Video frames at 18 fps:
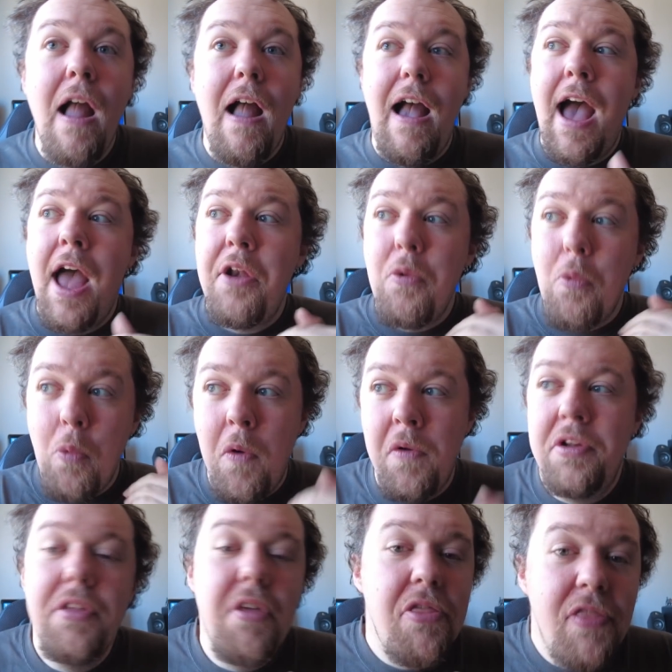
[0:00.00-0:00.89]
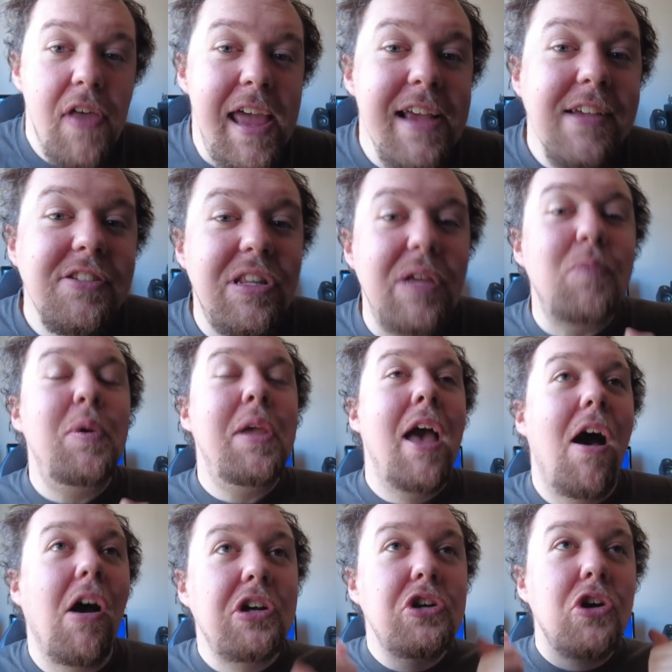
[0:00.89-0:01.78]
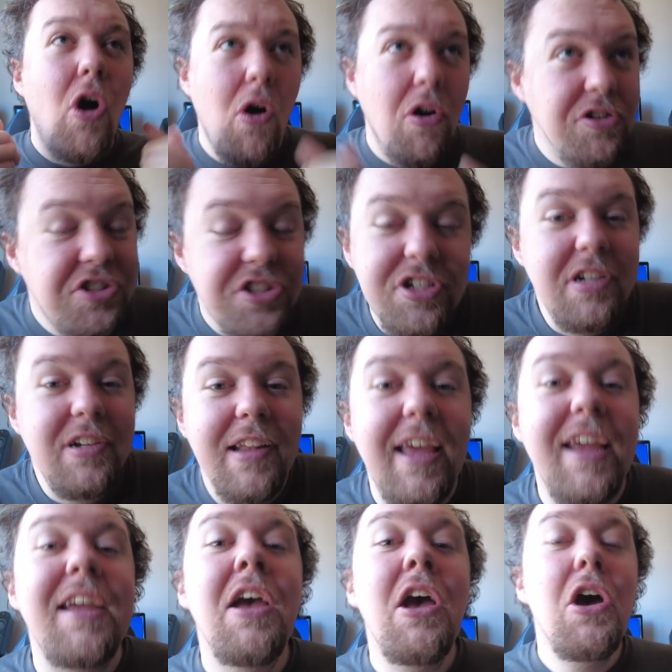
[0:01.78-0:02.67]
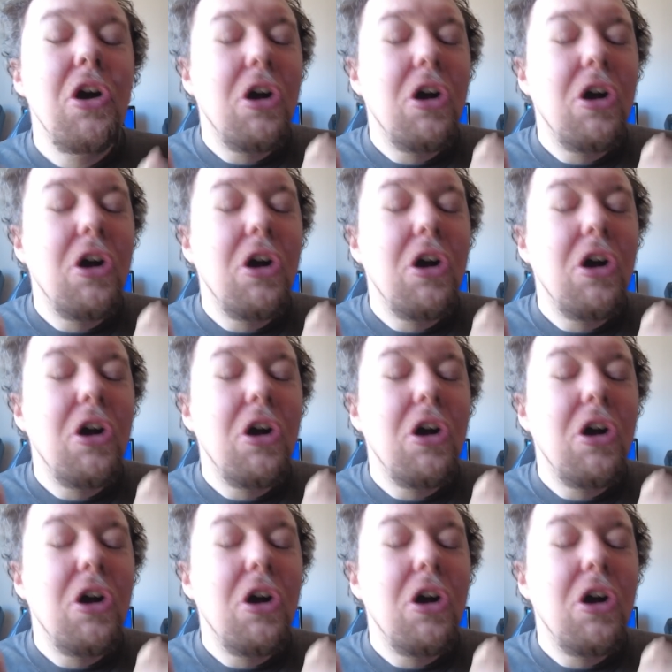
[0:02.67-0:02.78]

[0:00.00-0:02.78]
And one of the things that we are constantly